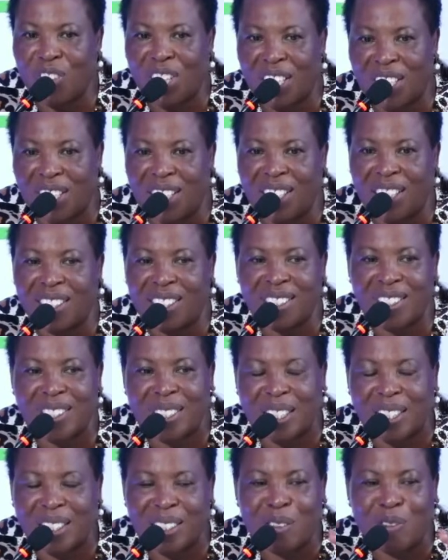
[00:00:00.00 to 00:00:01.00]
are young,
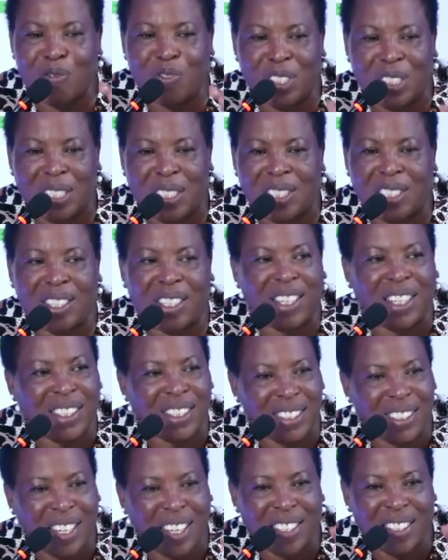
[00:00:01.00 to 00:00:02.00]
start investing
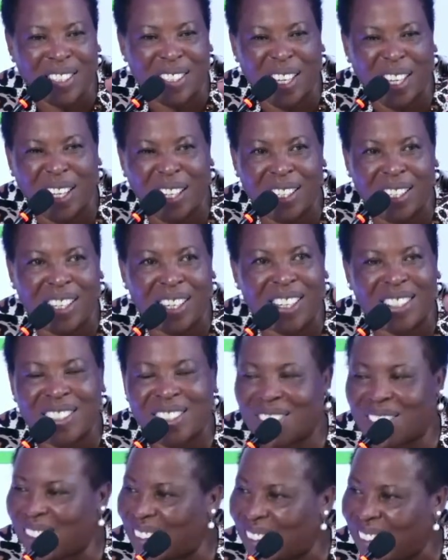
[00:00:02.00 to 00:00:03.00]
at as early
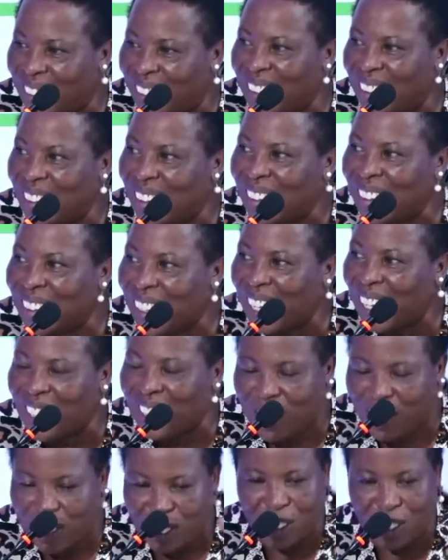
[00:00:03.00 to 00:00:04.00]
as
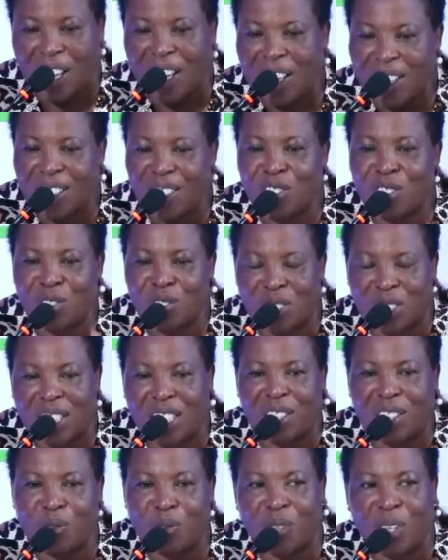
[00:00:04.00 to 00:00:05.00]
you
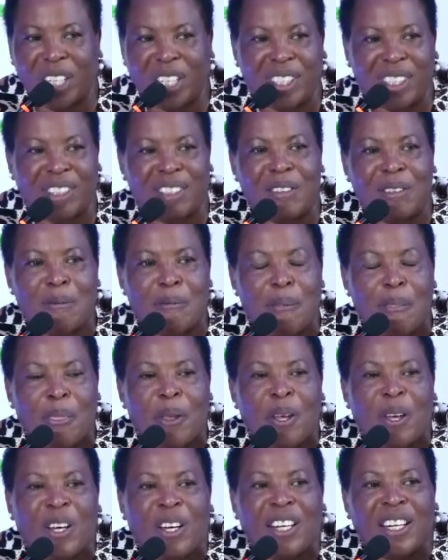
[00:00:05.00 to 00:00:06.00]
start working,
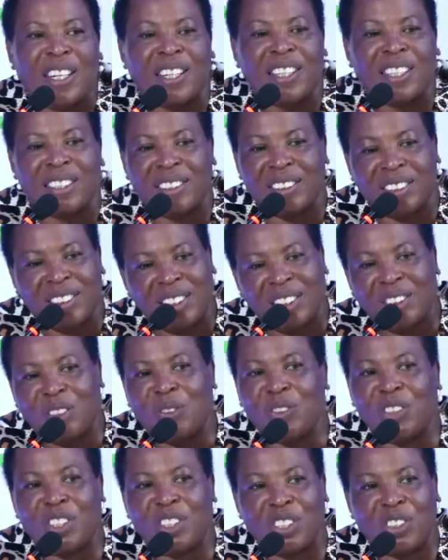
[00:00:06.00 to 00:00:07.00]
and you
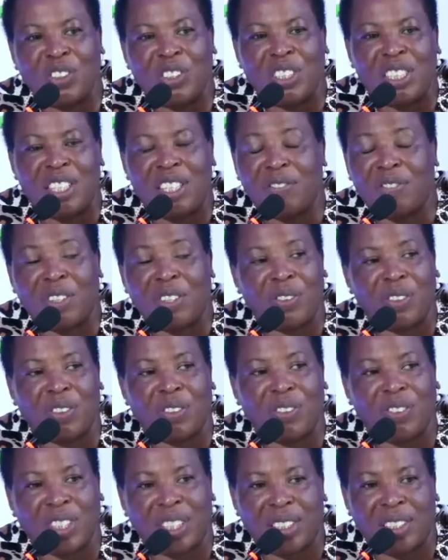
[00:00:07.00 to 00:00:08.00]
will never
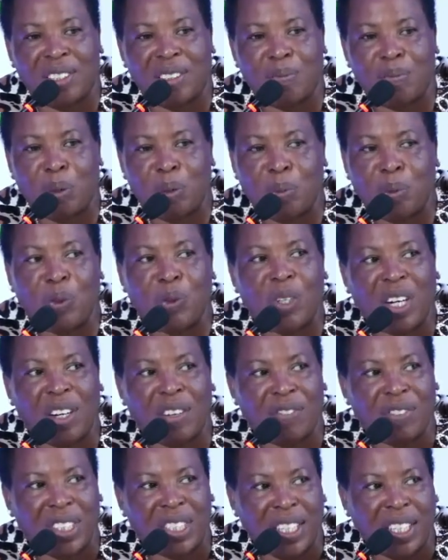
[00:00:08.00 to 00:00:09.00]
regret. People who
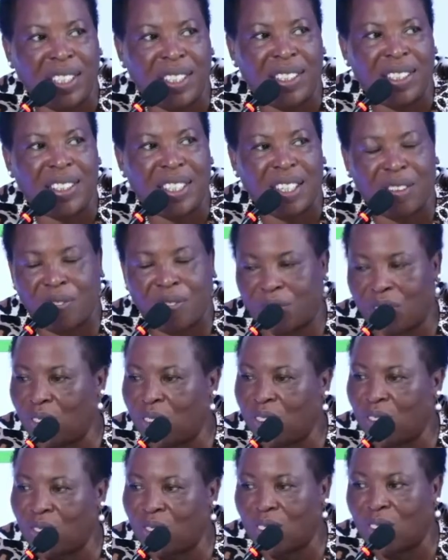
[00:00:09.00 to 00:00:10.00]
have done it have
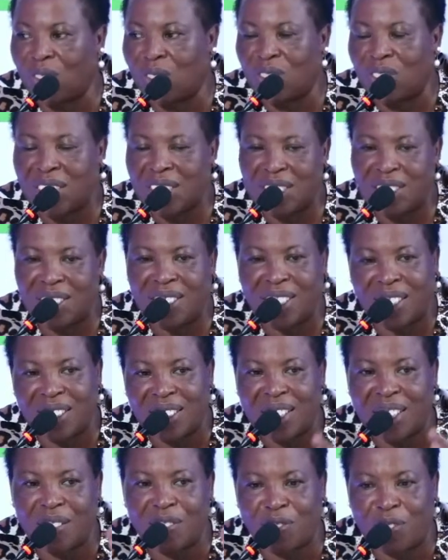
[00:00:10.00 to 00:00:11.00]
not regretted, and
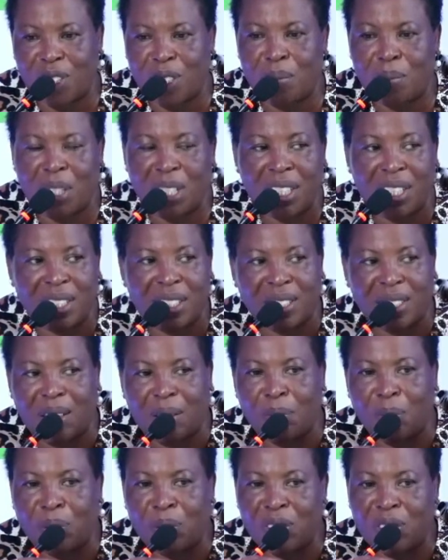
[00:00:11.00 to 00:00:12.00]
there are very many
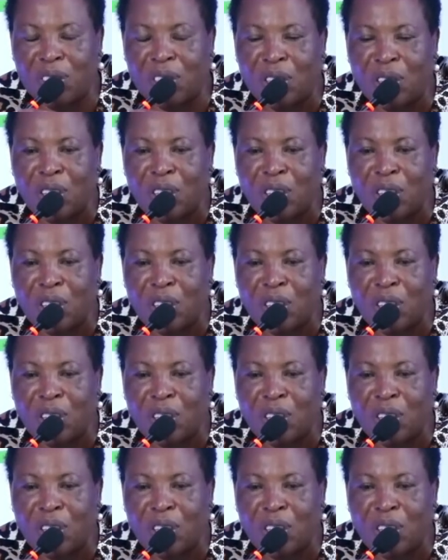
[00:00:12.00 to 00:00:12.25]
examples.